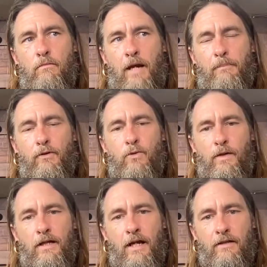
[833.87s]
April
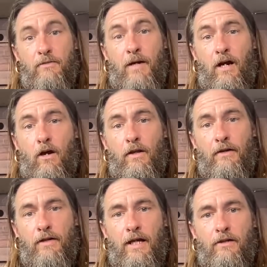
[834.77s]
28th is my haul
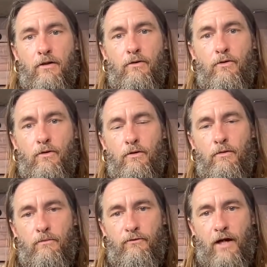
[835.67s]
out date to do
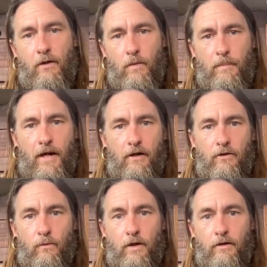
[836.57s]
the final repair on
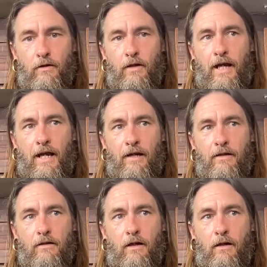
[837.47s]
the rudder. And
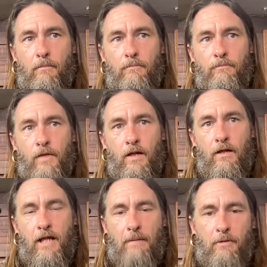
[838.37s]

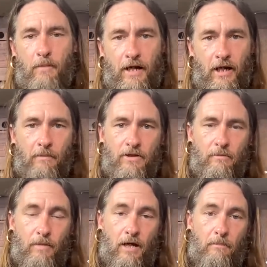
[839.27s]
Captain Mike gave me
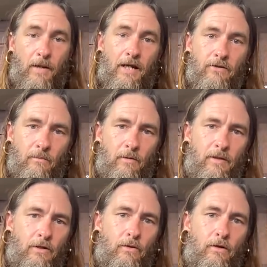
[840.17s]
some bottom paint. So I'm going to
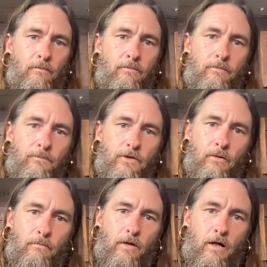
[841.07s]
be doing
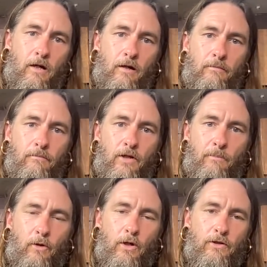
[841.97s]
some
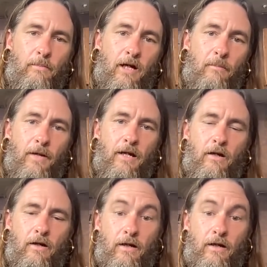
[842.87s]
couple coats of bottom paint on